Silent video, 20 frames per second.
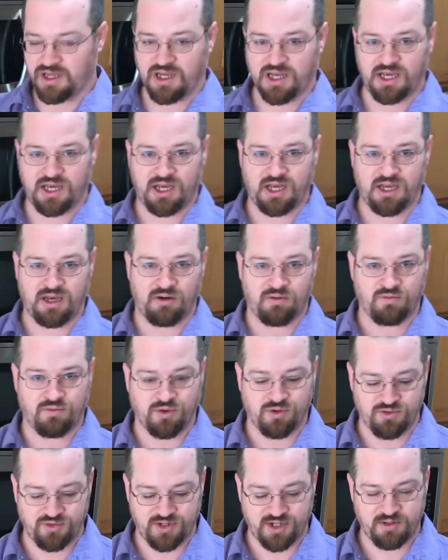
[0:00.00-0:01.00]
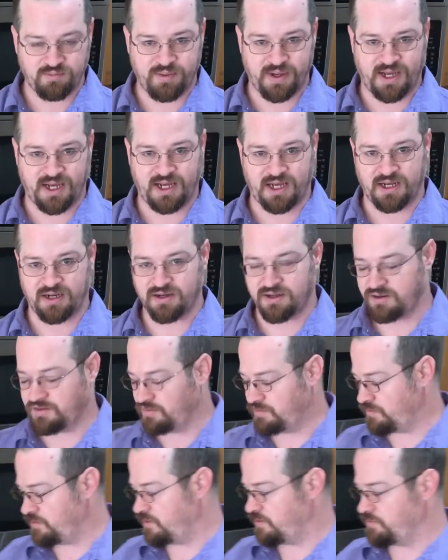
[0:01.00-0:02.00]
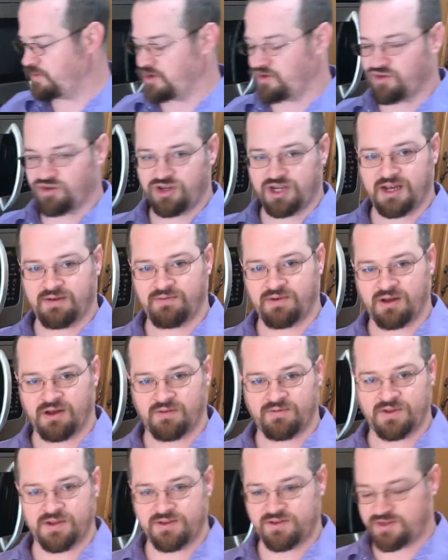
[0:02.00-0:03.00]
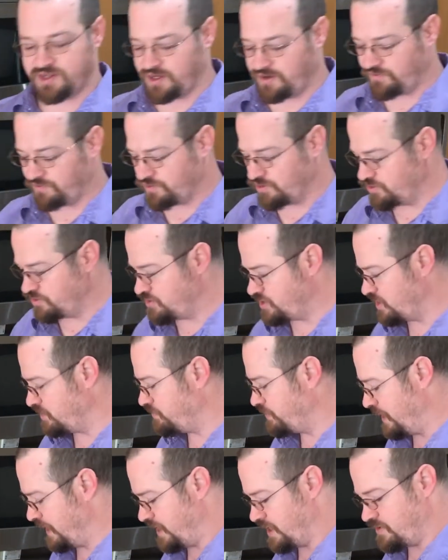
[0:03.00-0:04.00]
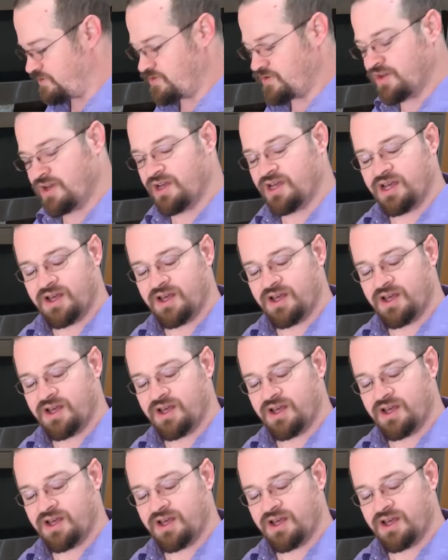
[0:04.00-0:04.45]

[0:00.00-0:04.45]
a roasting pan. Make sure you have oven-safe roasting pans.